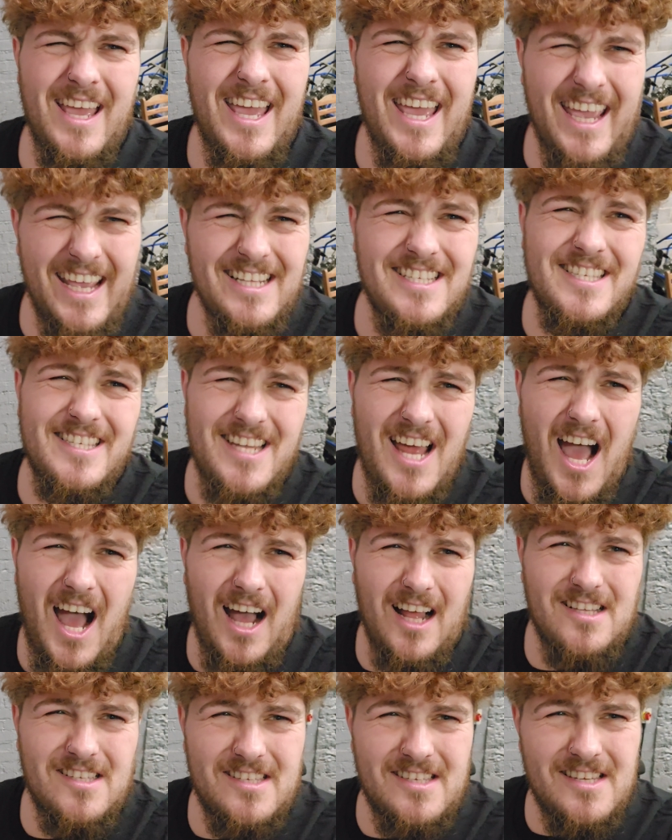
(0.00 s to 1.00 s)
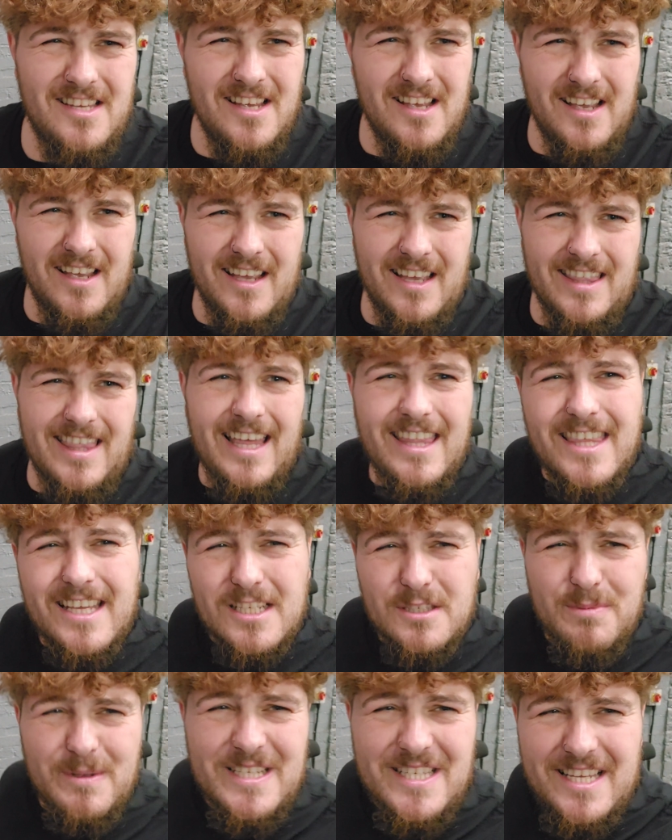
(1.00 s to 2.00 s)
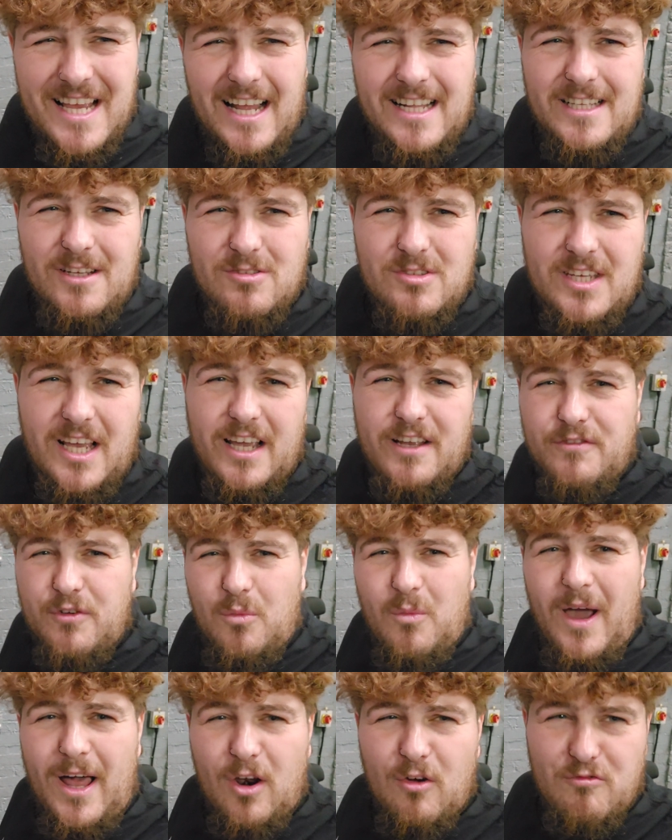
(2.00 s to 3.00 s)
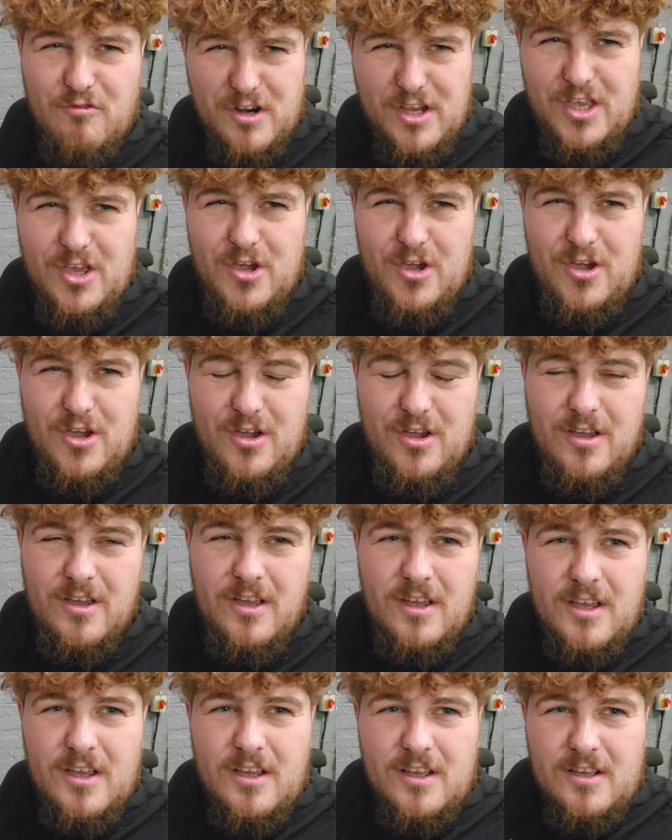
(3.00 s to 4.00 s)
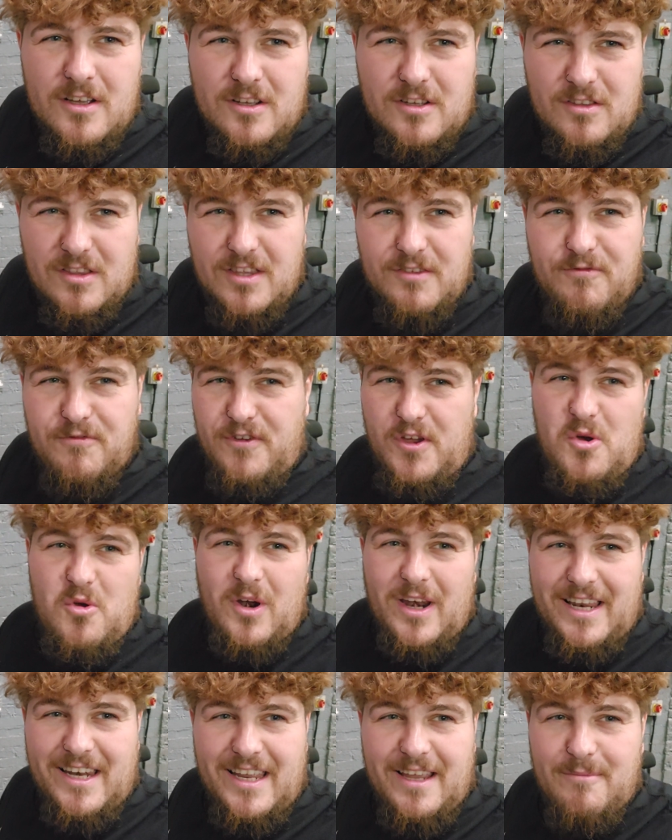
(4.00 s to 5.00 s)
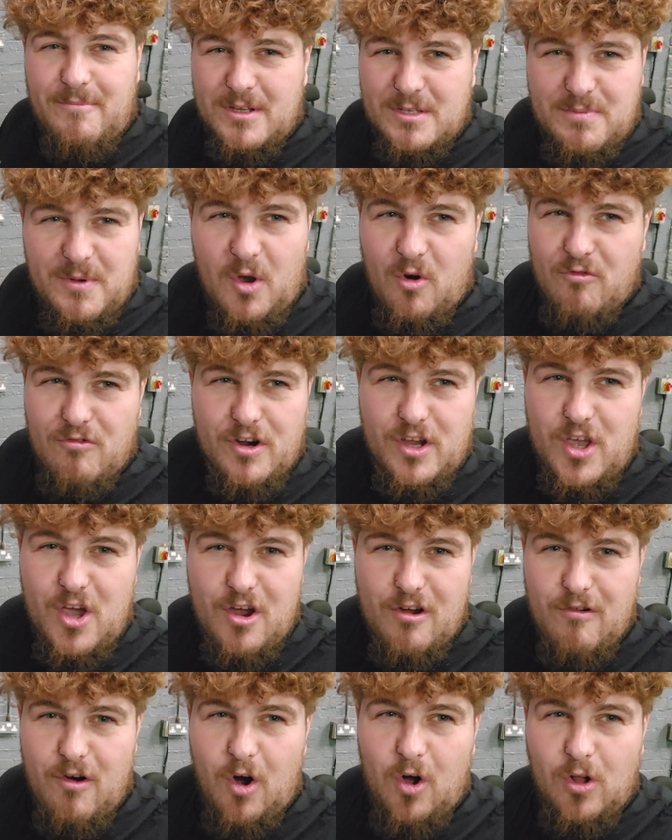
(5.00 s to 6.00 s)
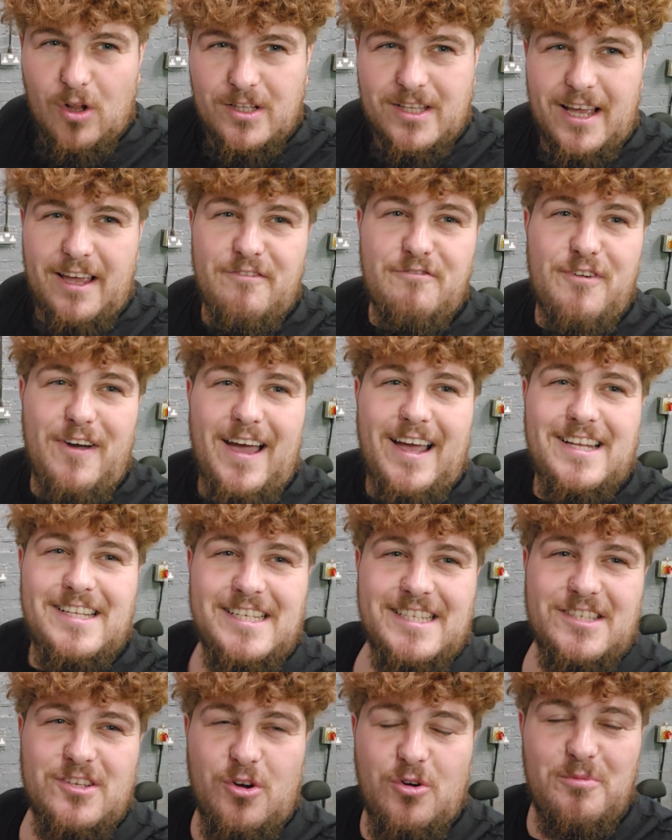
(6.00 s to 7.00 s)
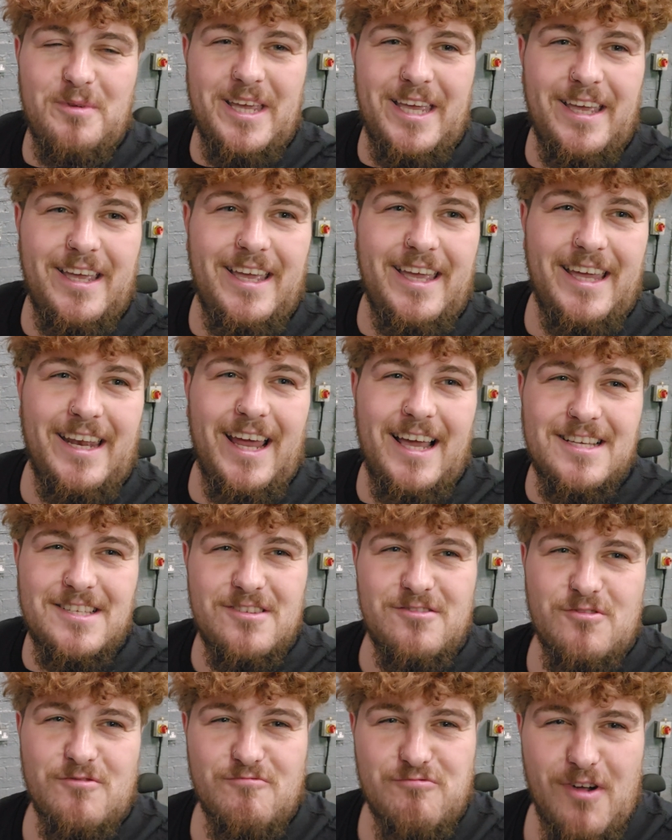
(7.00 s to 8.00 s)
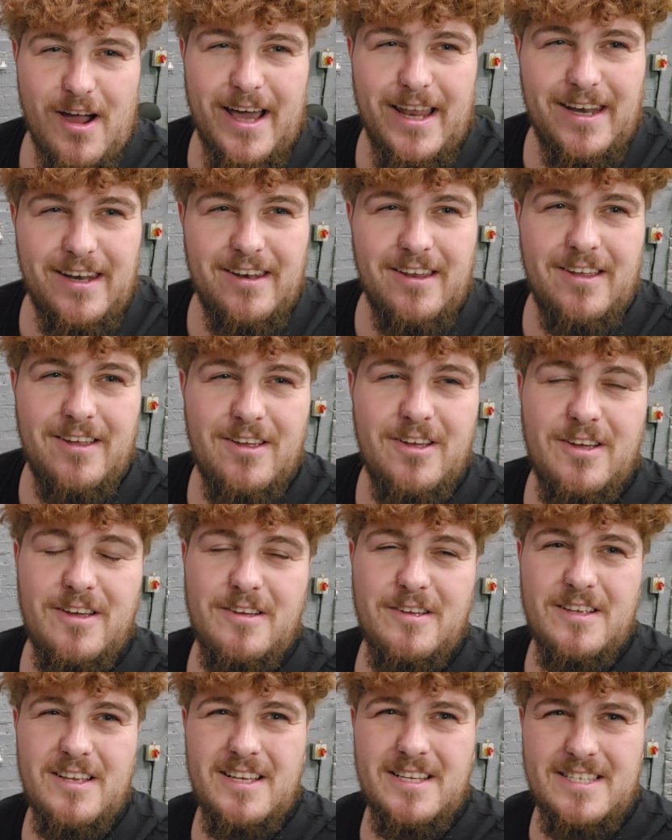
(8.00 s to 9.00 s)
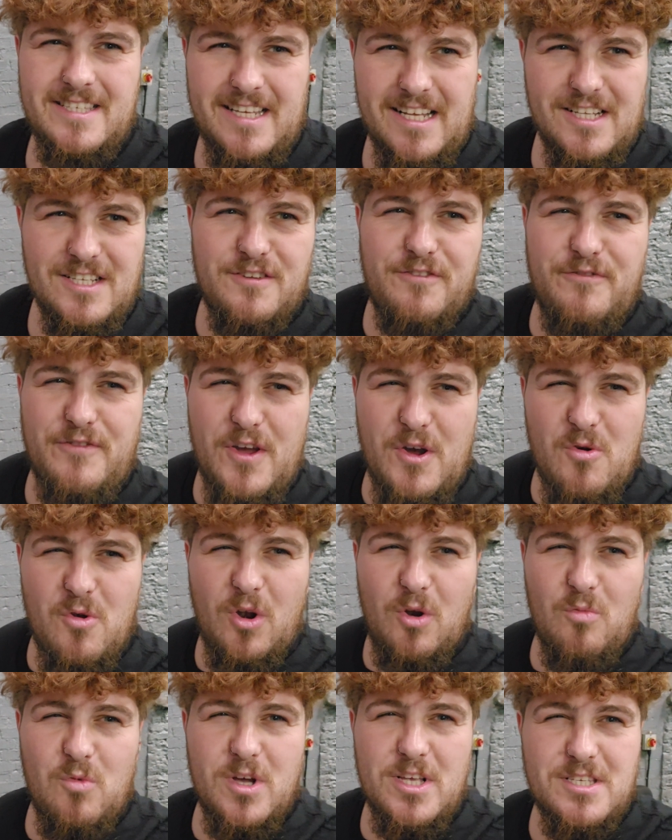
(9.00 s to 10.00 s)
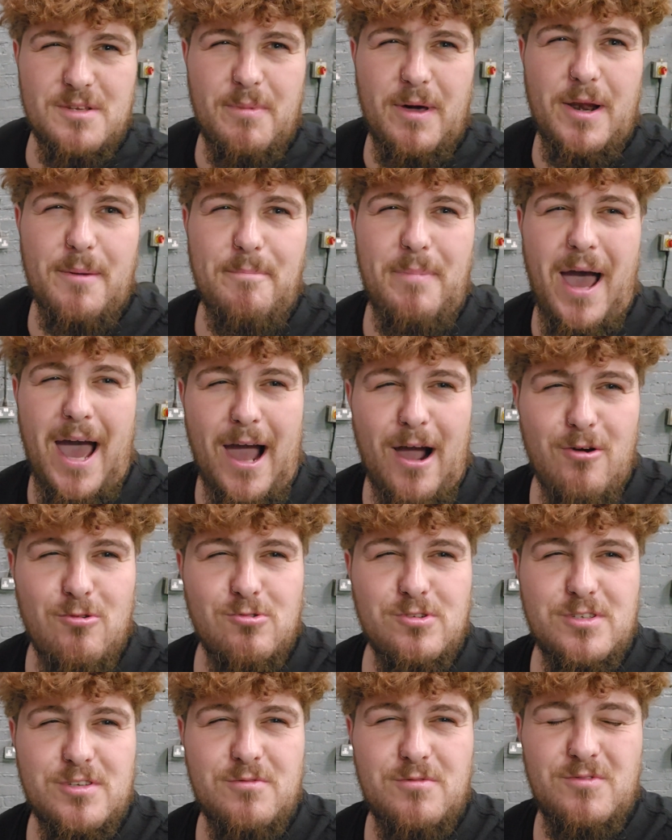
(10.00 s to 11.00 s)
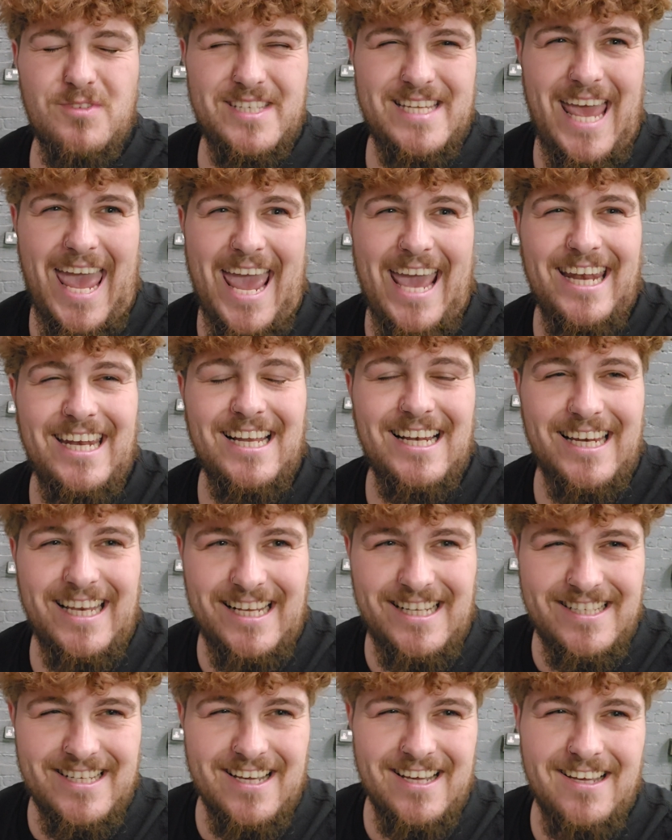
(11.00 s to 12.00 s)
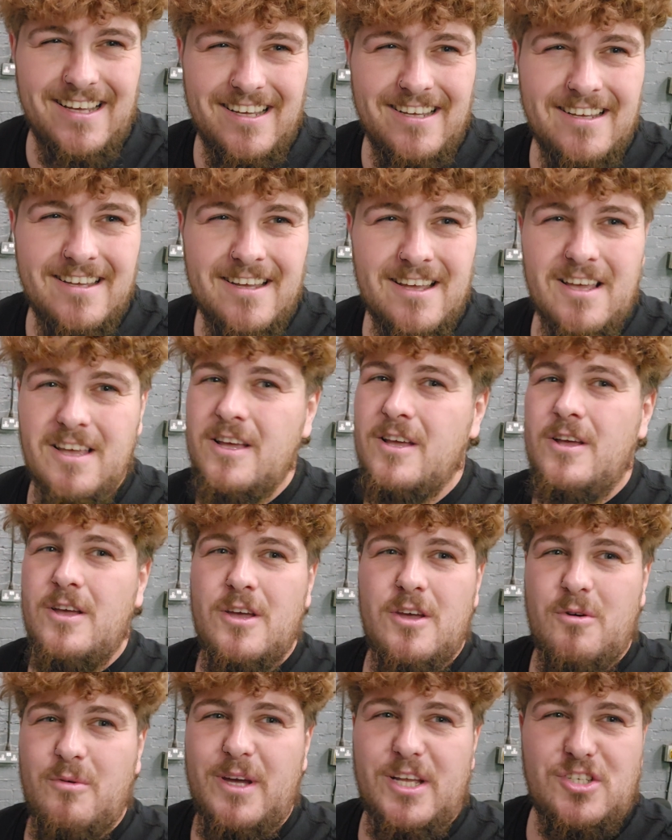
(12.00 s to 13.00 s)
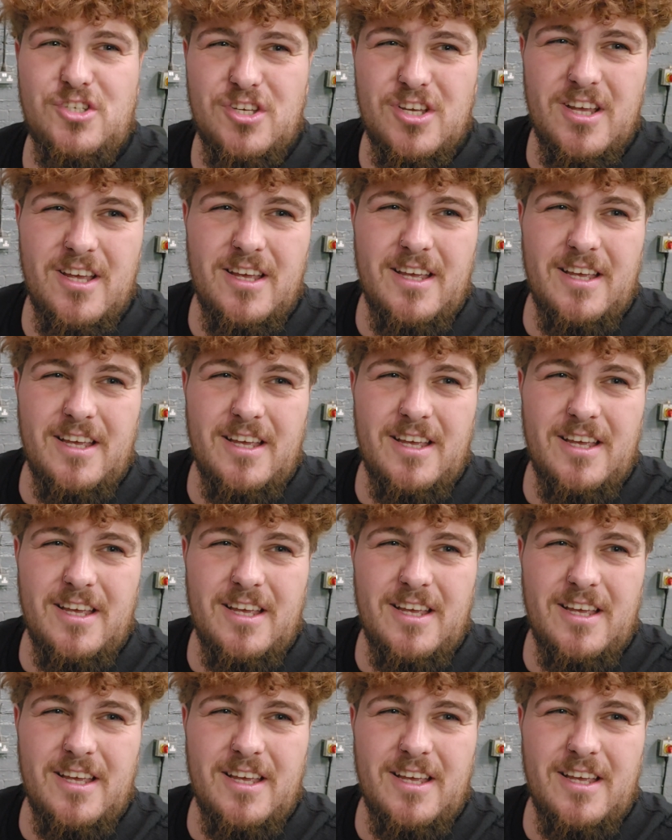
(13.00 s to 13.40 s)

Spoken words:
it starts. That thing's been sat outside for well over a year. The fuel in it must be over a year old. In fact, he told me it hasn't run since fuel was about £1.10 a litre, which